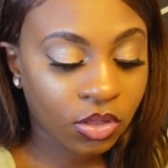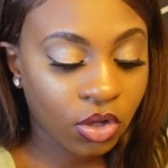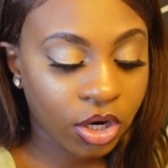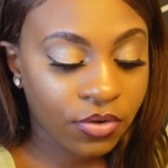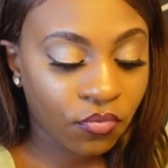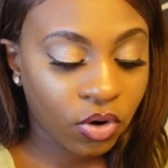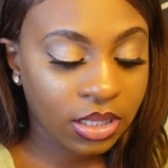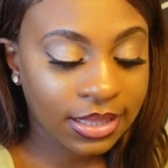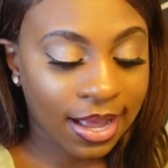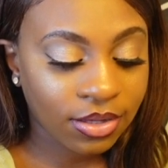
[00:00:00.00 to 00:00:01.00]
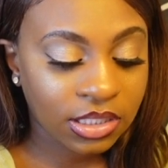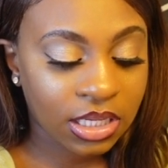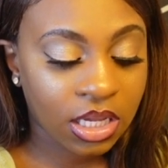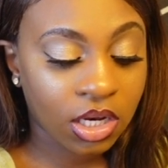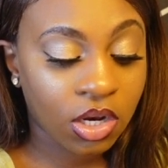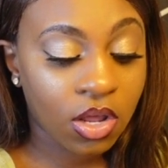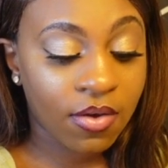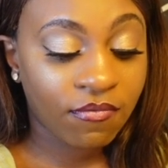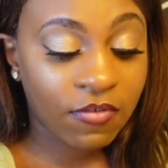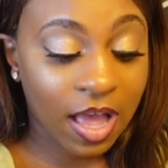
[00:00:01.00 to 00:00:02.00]

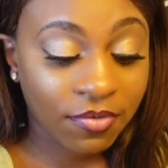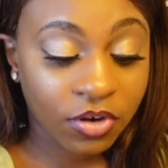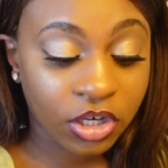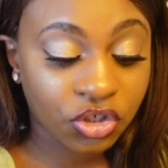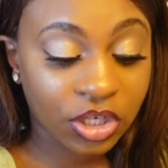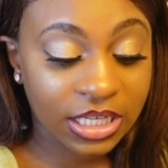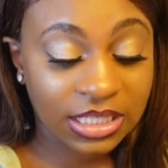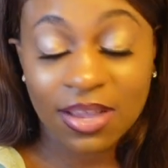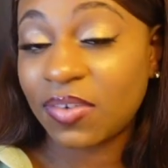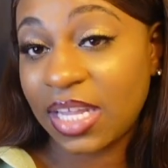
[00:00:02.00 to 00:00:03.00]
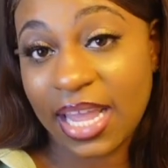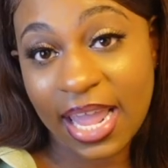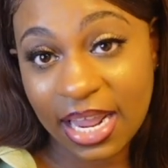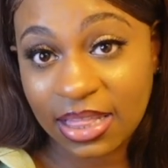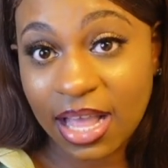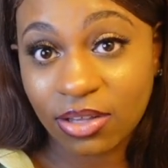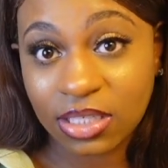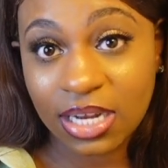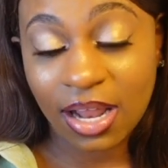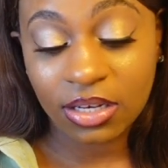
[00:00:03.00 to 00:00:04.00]

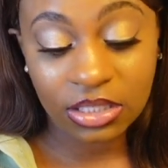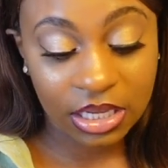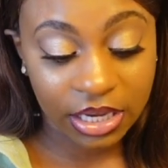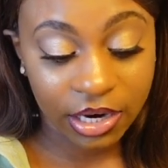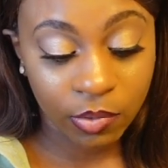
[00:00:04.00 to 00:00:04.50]
$34,578,000 a year,